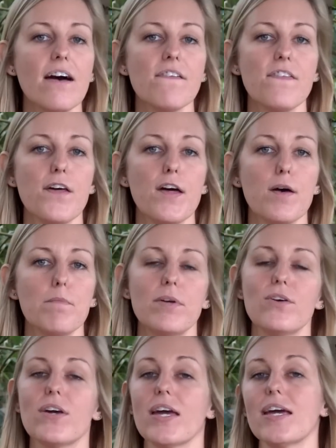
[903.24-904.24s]
of them,
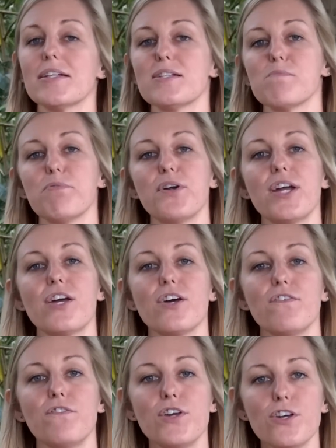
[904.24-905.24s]
you can get some pretty
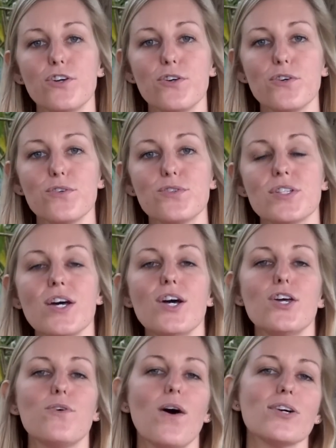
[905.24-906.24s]
good views.
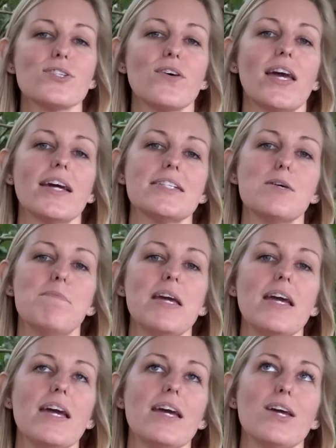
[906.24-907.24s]
You also get to
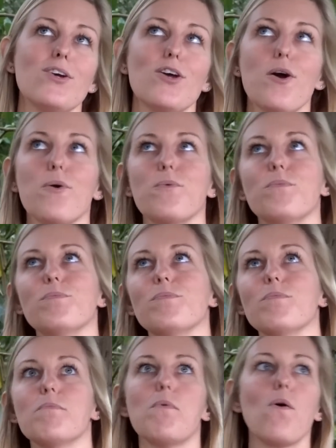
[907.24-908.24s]
be, you know,
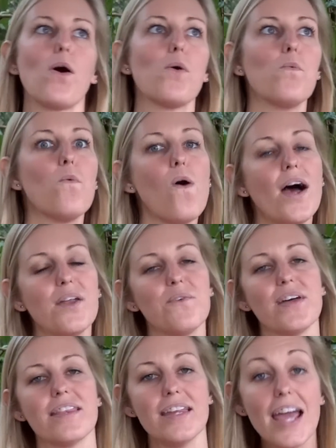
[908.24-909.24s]
more one
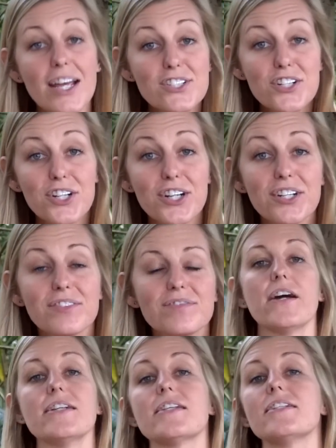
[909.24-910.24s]
with nature.
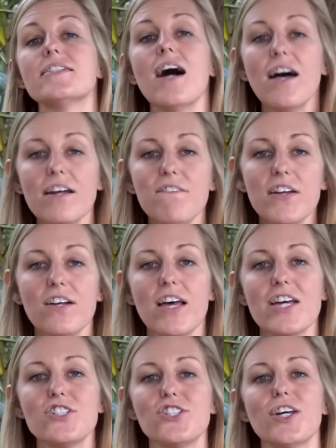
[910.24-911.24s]
There is a ton of
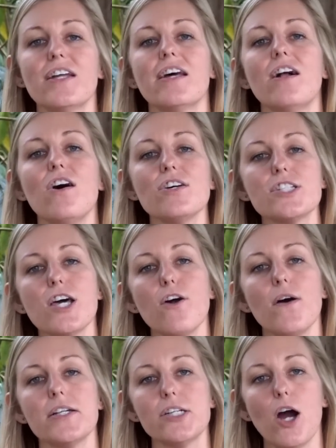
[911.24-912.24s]
ventilation and
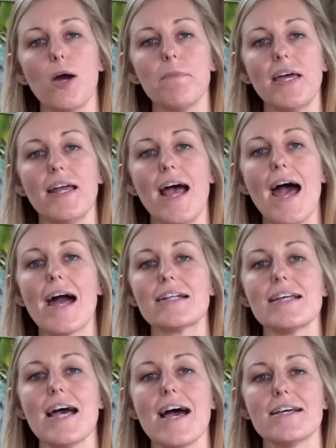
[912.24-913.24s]
also a tarp can
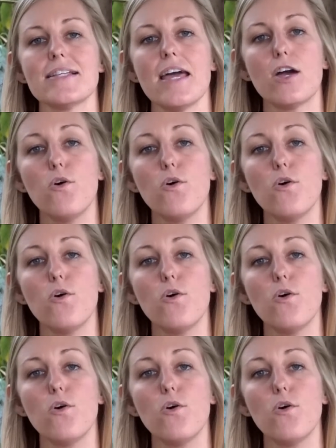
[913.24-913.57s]
act as a